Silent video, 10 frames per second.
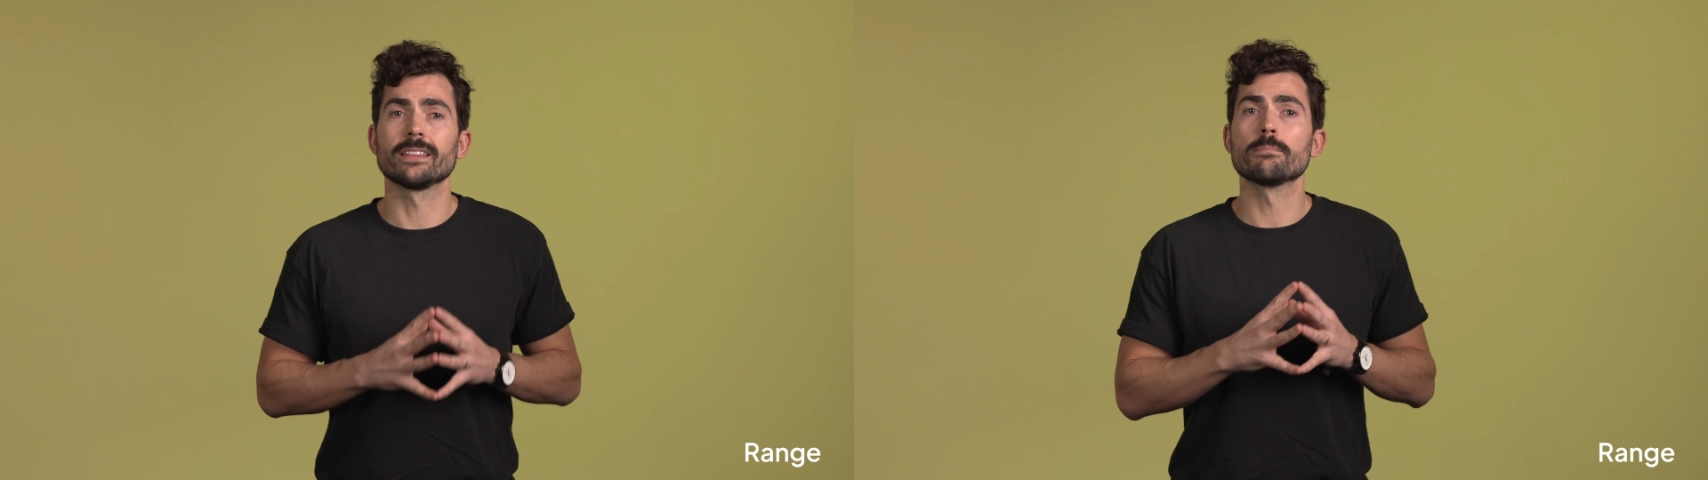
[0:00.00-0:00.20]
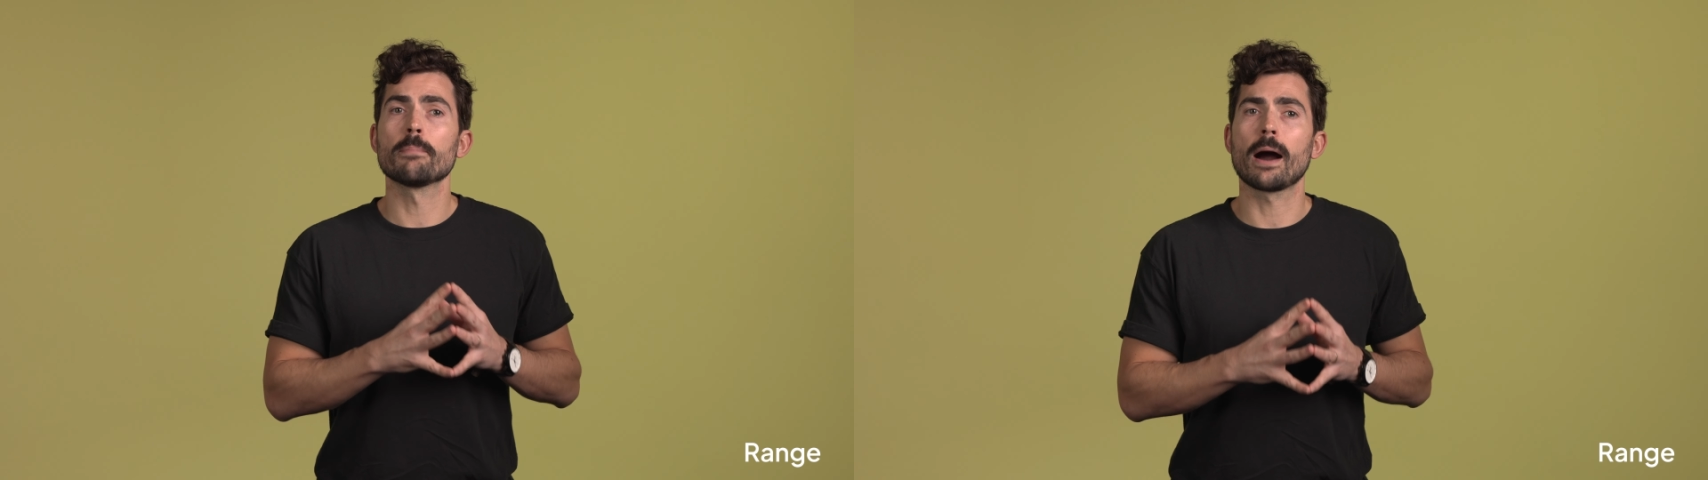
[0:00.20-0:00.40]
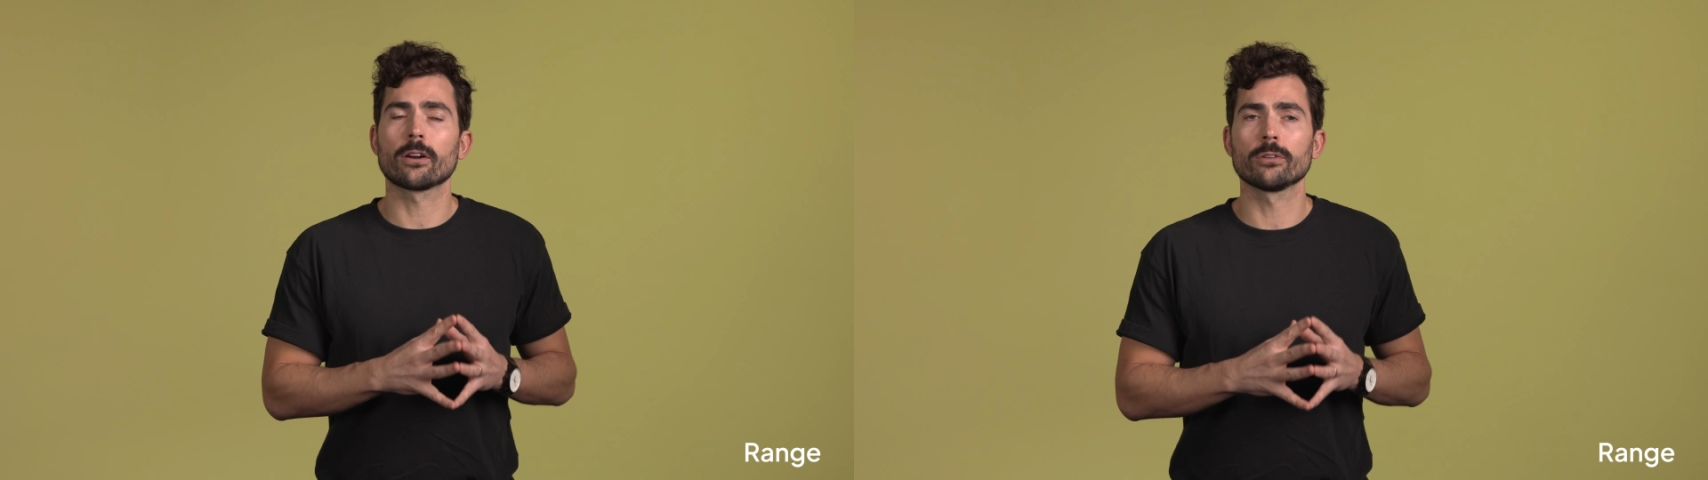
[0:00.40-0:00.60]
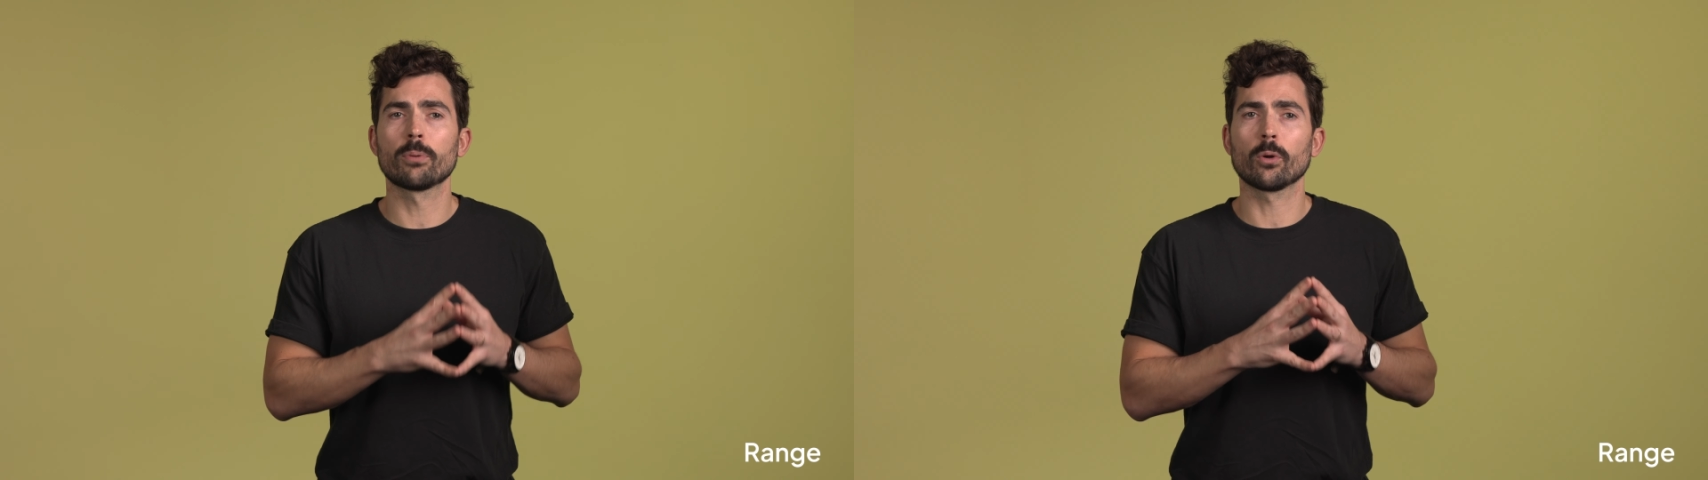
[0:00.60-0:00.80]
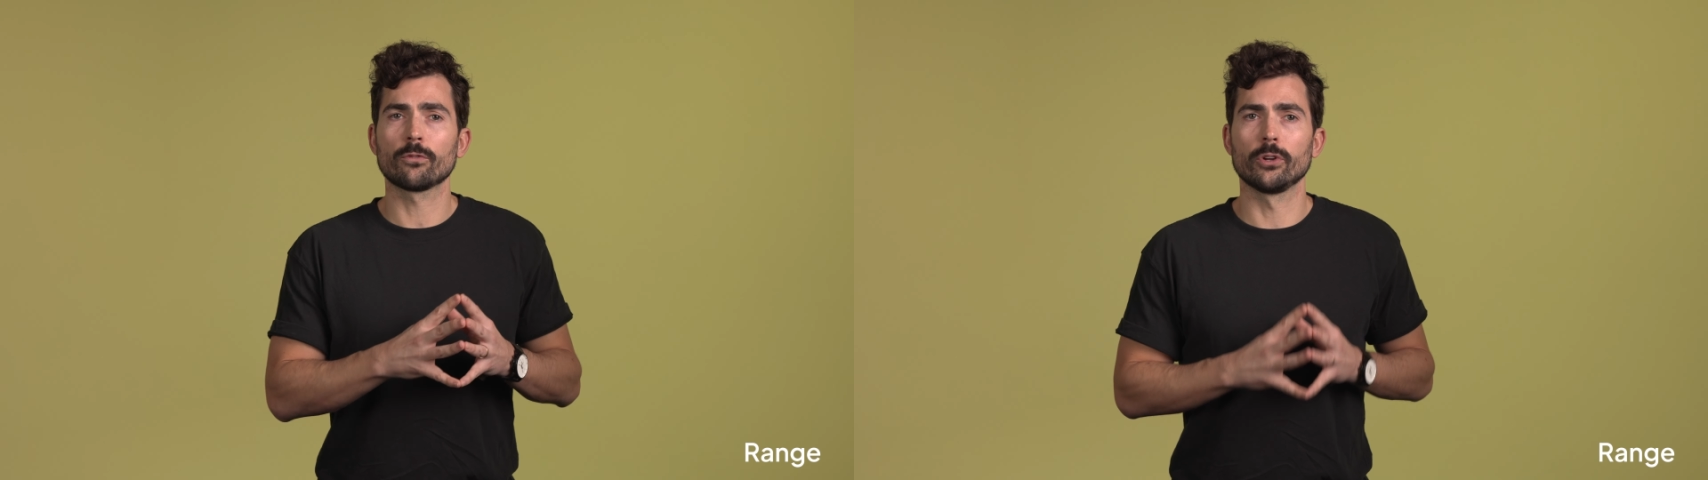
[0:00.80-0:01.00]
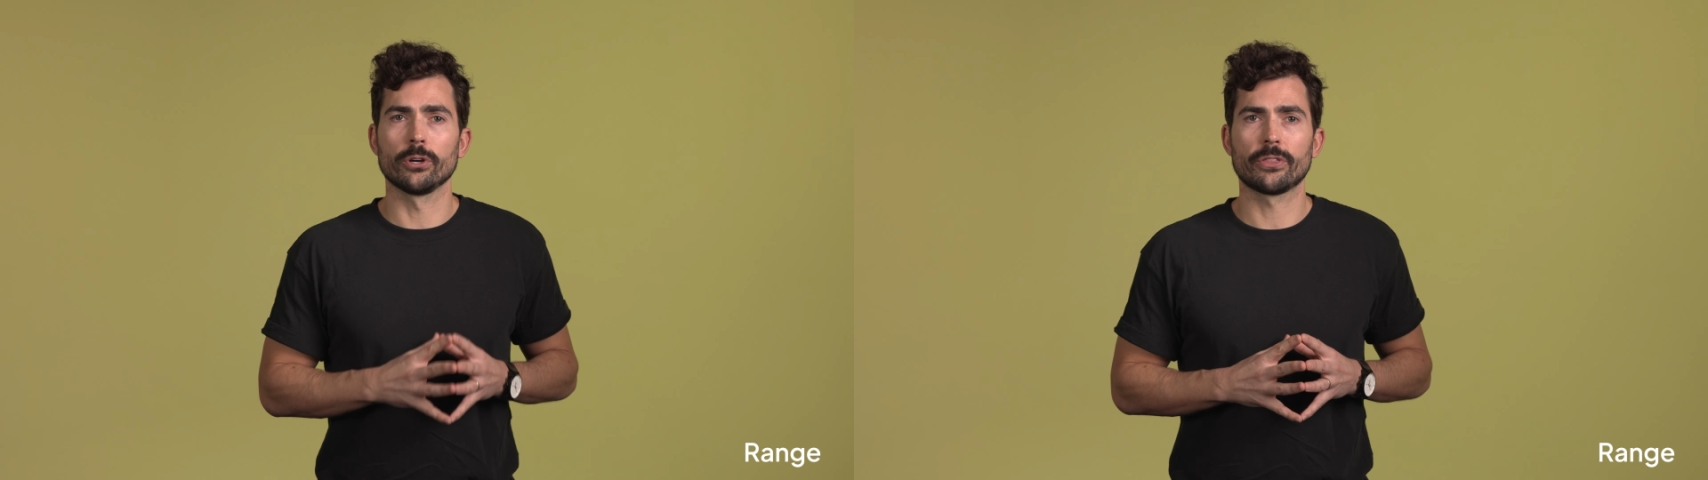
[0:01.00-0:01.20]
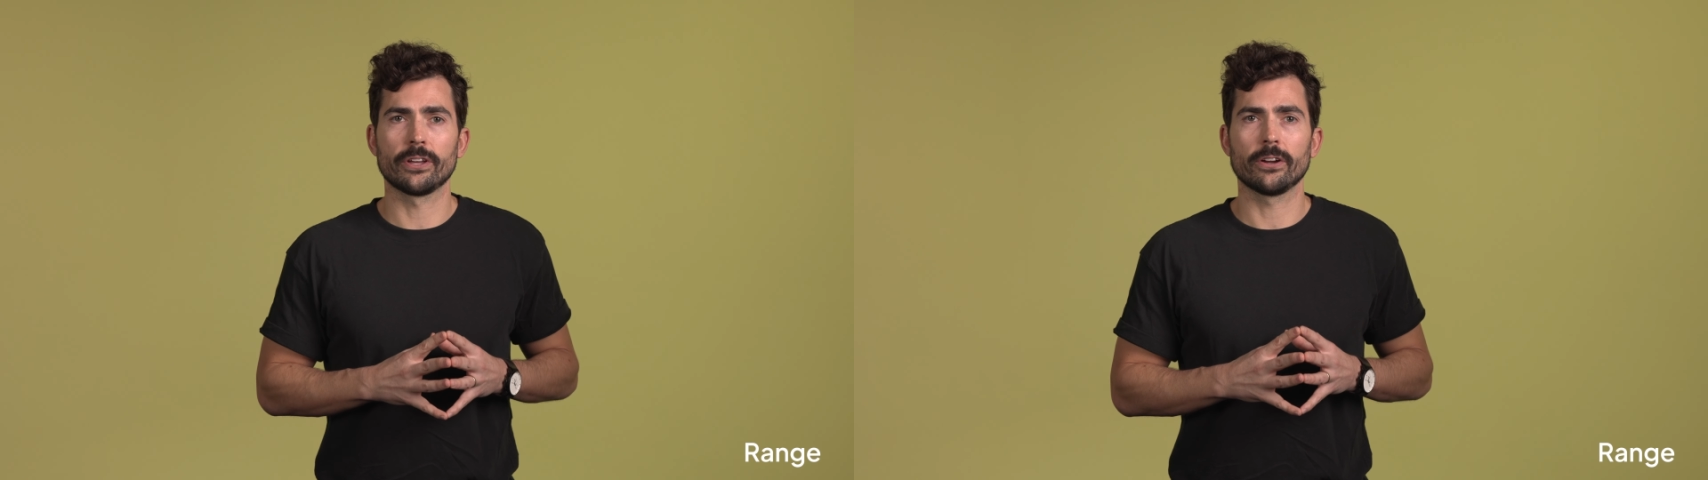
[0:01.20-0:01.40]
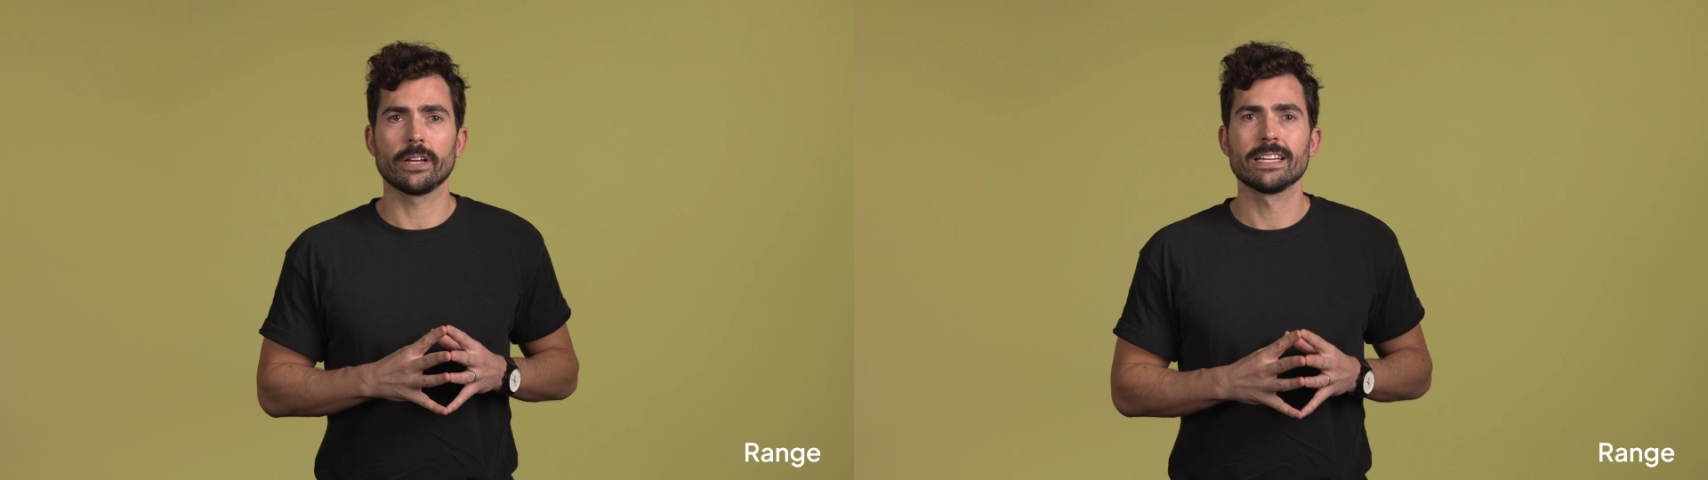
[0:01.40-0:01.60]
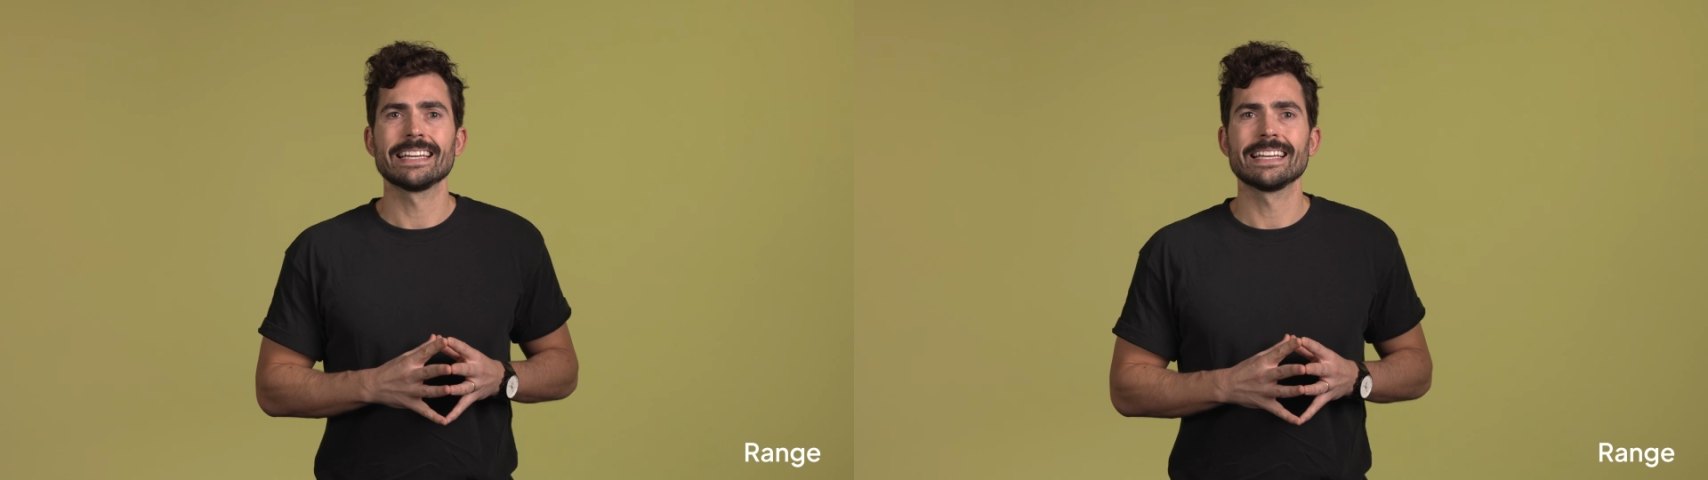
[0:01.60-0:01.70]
in the modern portfolio theory